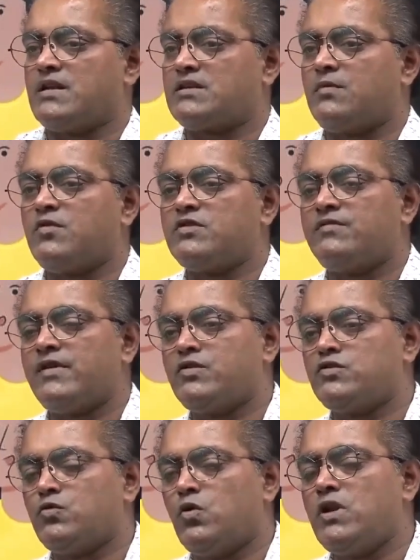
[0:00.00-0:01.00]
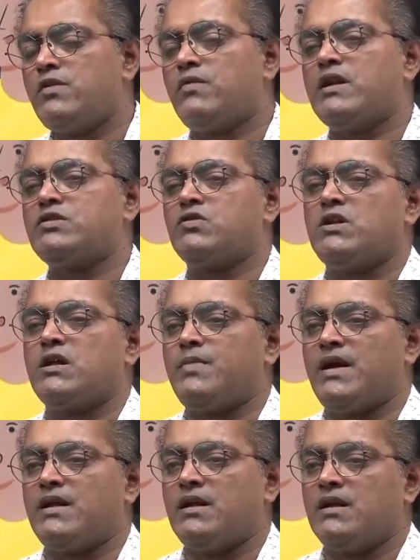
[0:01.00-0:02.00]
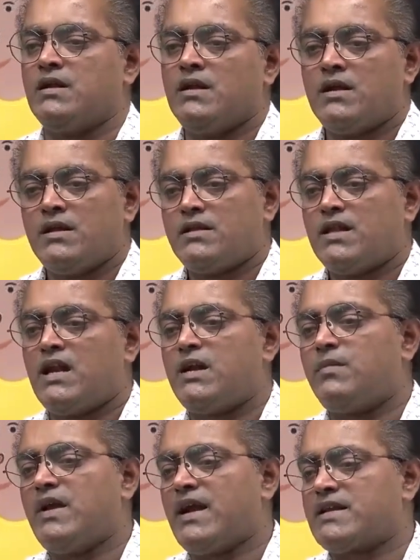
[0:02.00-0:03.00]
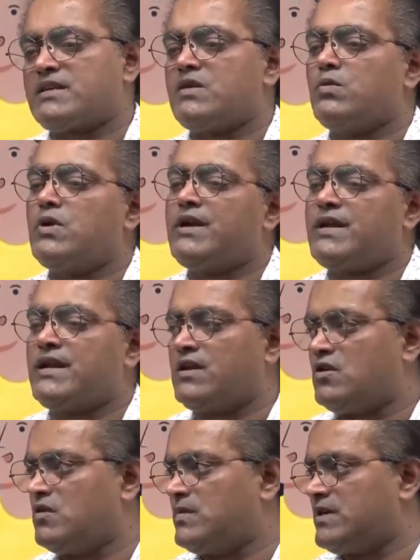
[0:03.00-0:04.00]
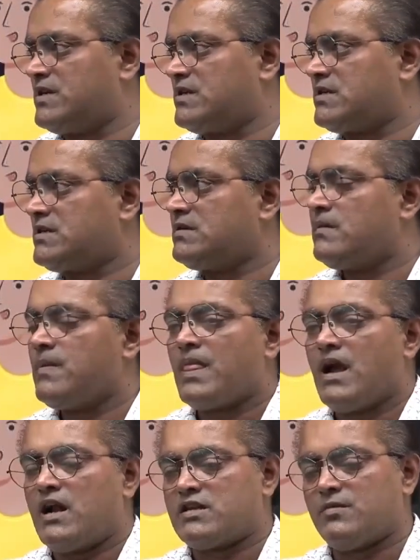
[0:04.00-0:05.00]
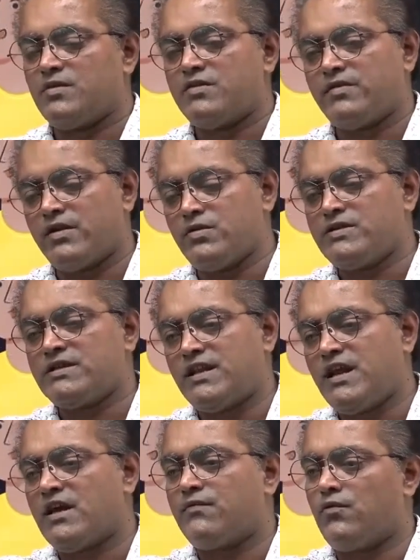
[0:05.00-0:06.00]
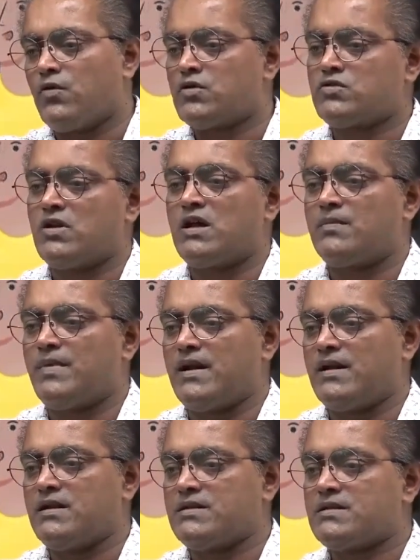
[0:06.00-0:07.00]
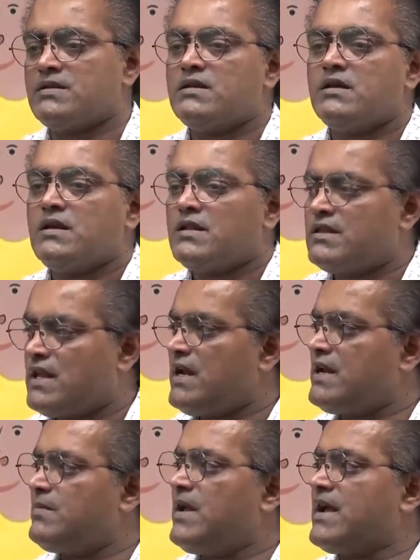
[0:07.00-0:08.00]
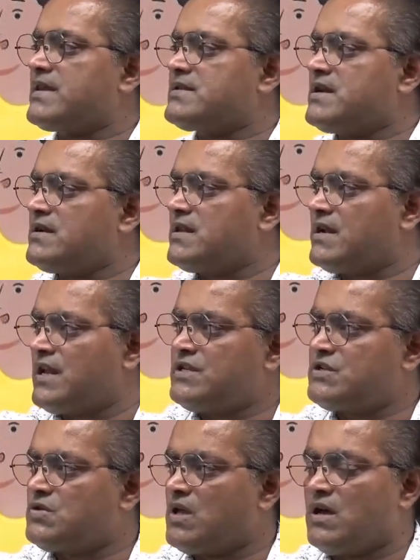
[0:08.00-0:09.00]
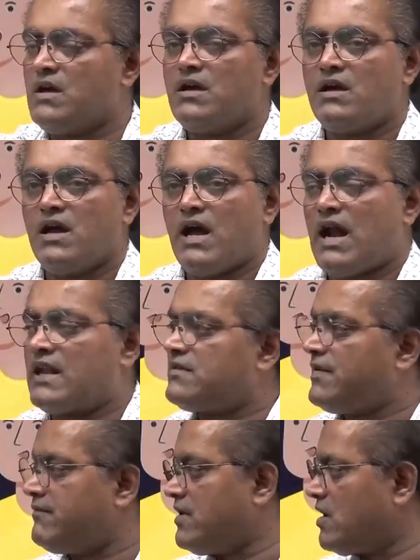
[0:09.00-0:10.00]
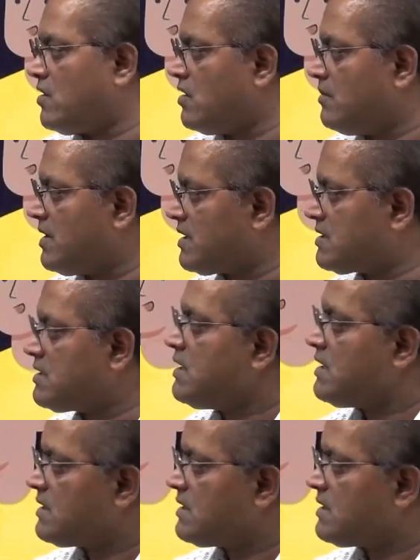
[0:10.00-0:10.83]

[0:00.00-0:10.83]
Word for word: Suppose if you are using only one solar panel, then it may extend only 10 kilometers. And suppose if you are using 3 or 4 solar panels, then it may extend the range to the another 50 kilometers.